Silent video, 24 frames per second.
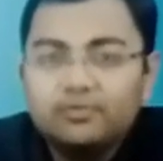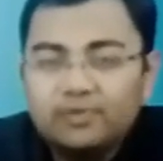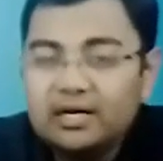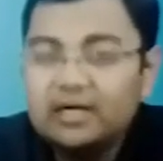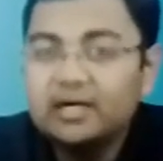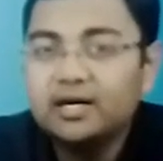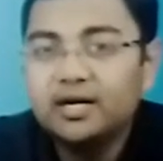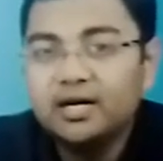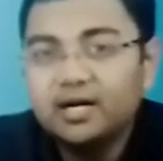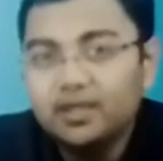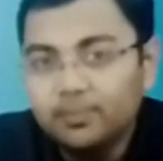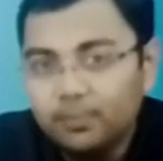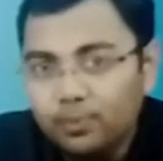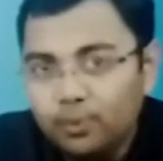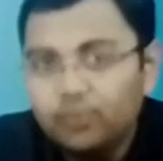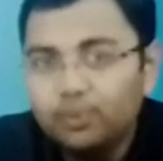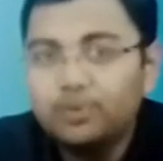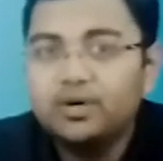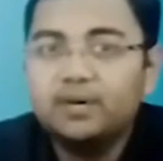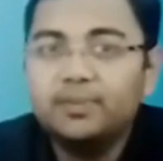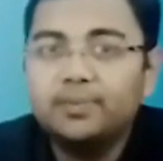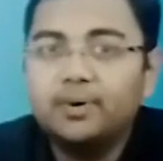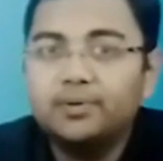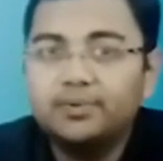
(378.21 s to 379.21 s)
We'll learn
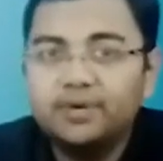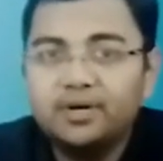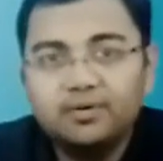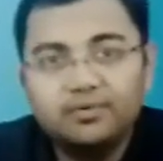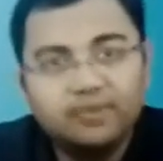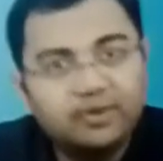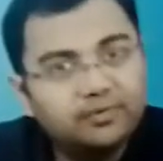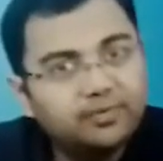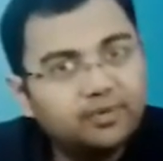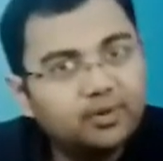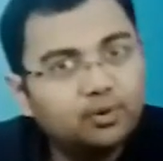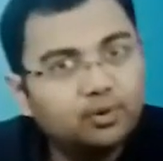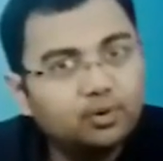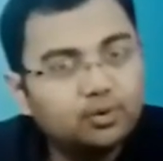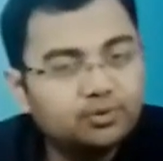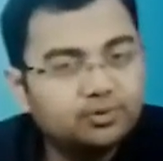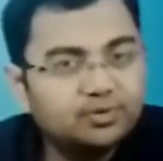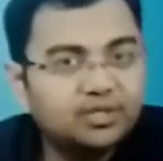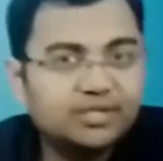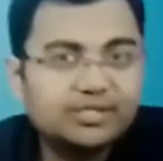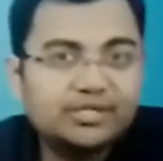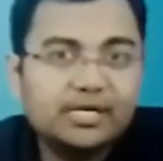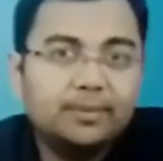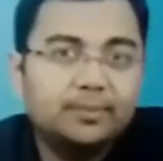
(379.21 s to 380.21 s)
more about it when we go
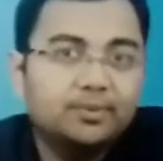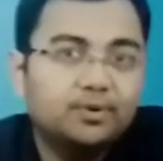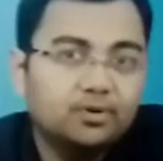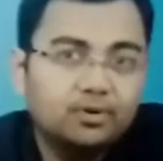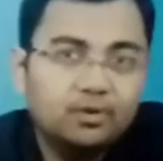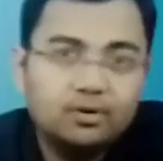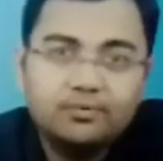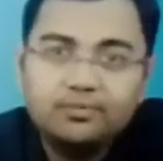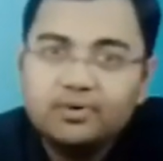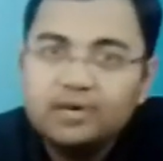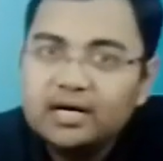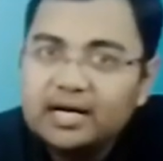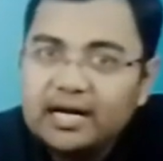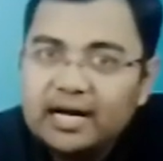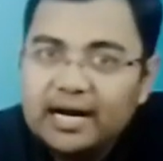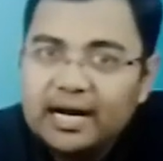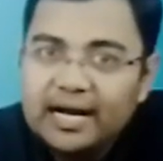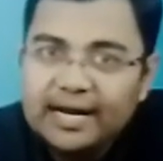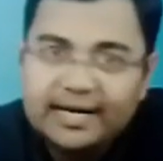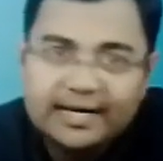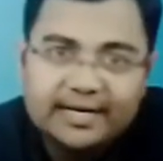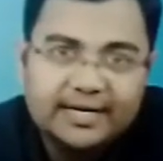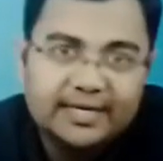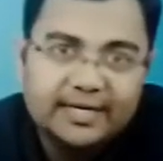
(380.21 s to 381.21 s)
to the chapter of
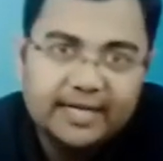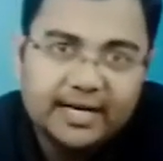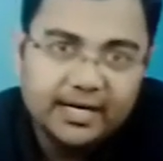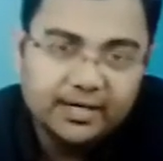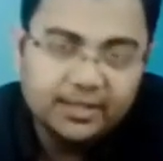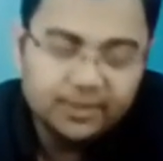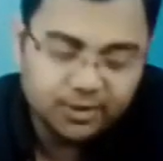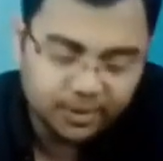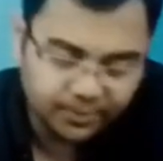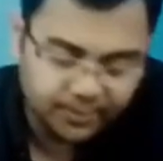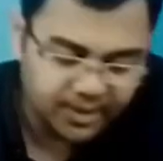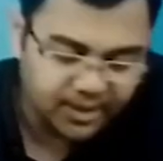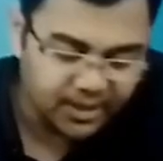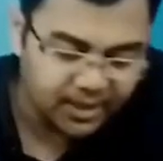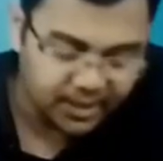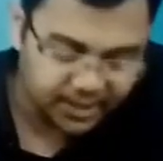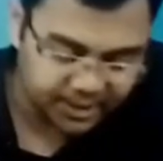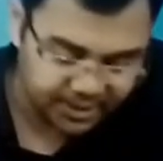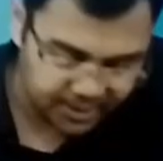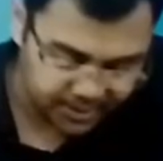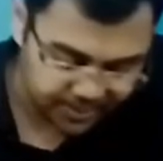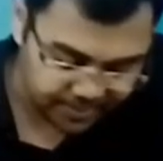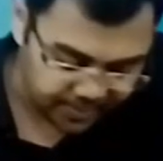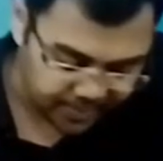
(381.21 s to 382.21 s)
IT and
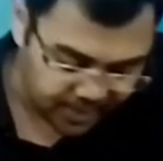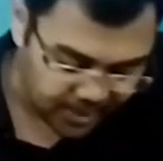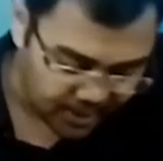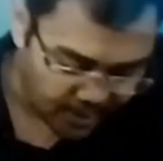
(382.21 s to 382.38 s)
communication.